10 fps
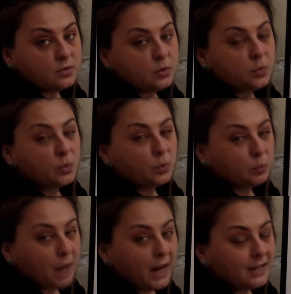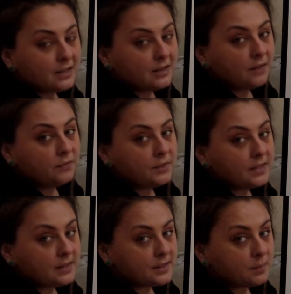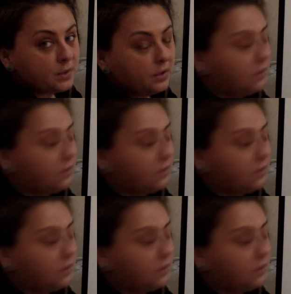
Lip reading: to the right of the decimal.